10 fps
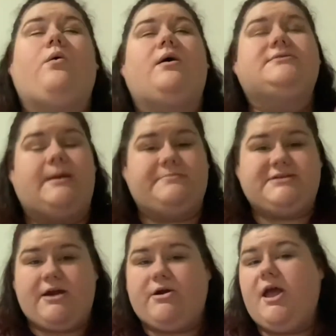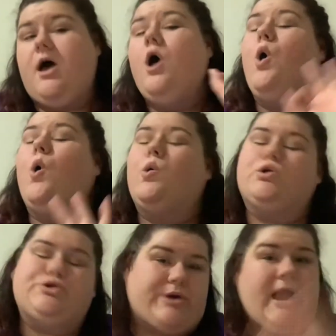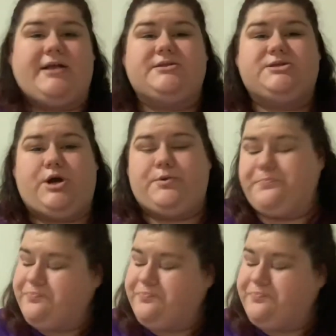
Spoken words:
Septaria, or Dragonstone.